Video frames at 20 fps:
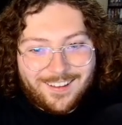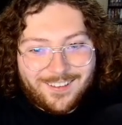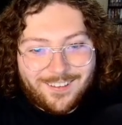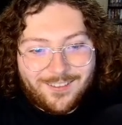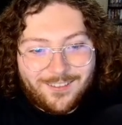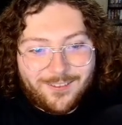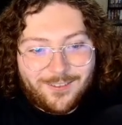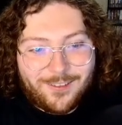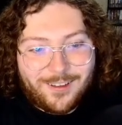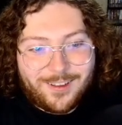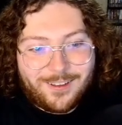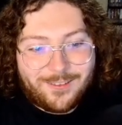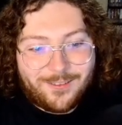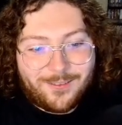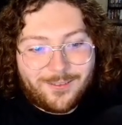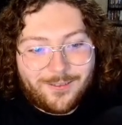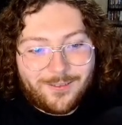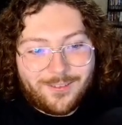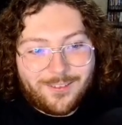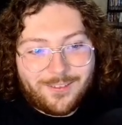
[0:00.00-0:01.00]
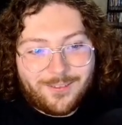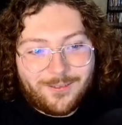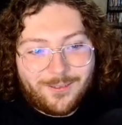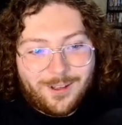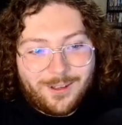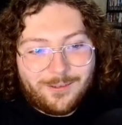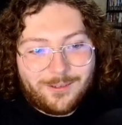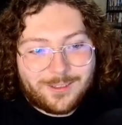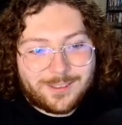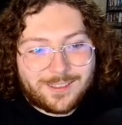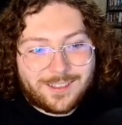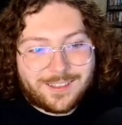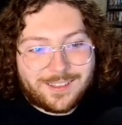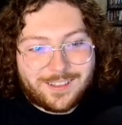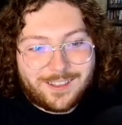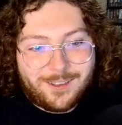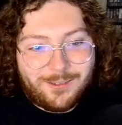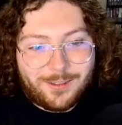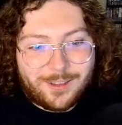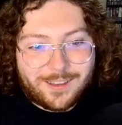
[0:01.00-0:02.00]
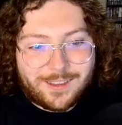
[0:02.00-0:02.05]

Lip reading: What was the deal with